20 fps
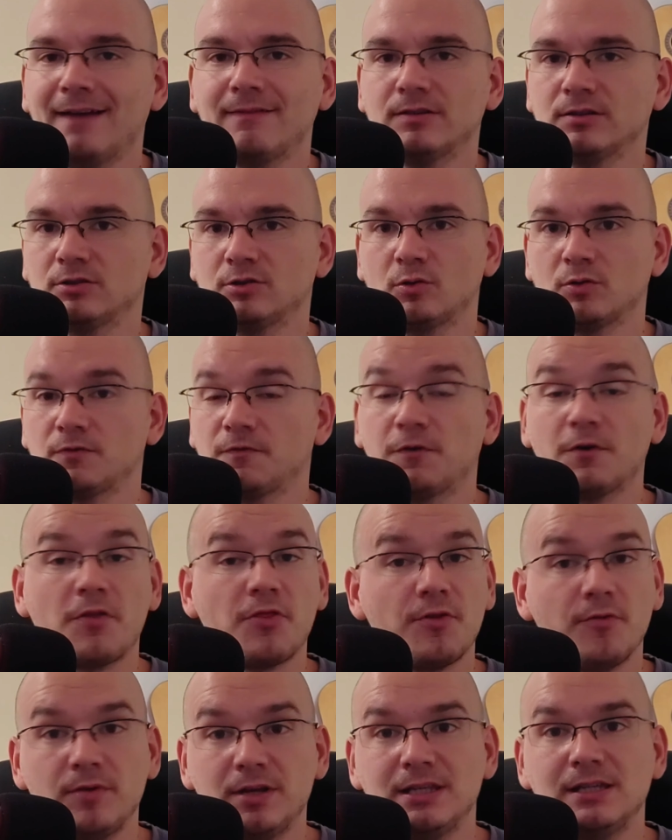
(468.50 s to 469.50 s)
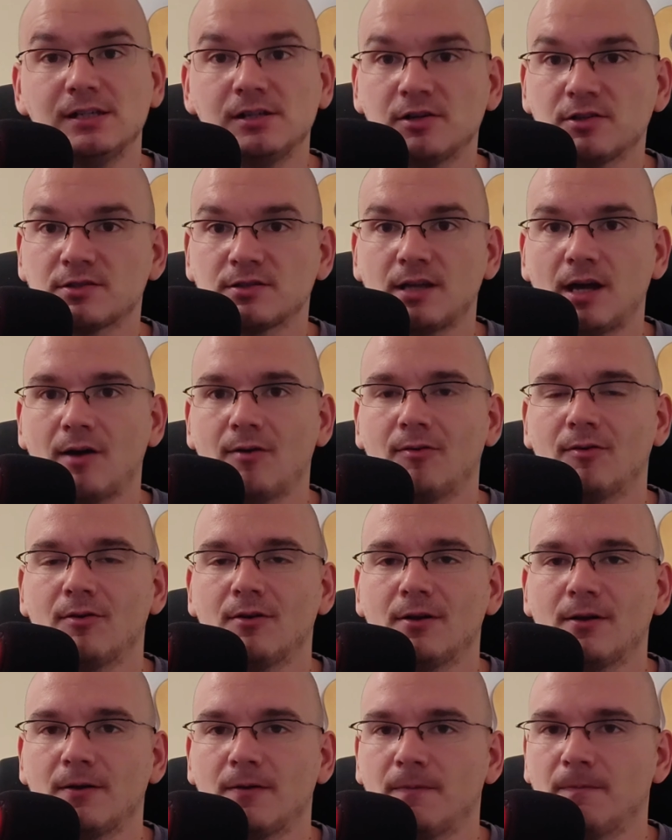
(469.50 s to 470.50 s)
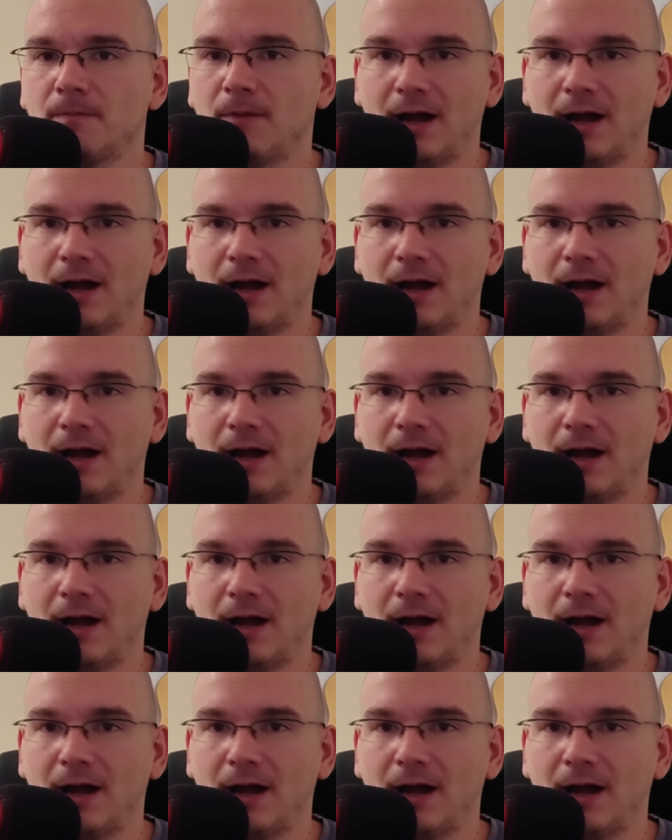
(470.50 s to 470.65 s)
I haven't noticed for 3 years now.